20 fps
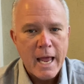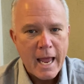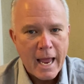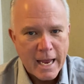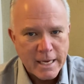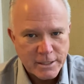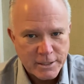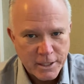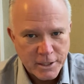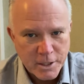
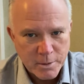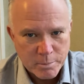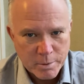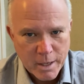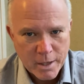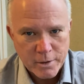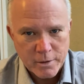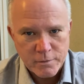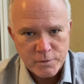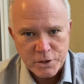as did the
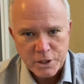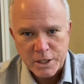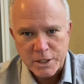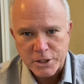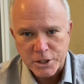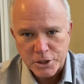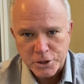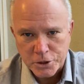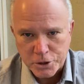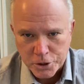brother of
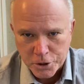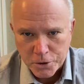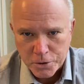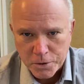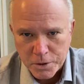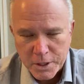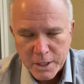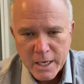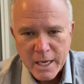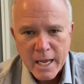Jesus,
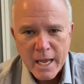Jude.